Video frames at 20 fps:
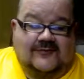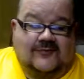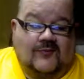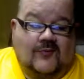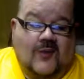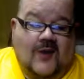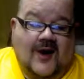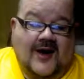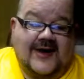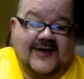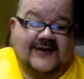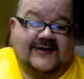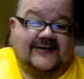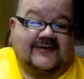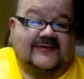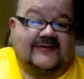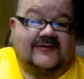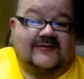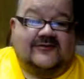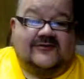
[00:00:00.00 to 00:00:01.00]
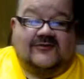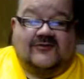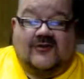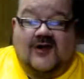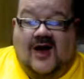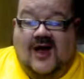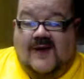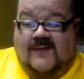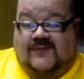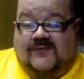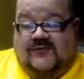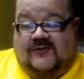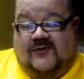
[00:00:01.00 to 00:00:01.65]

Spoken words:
white stripes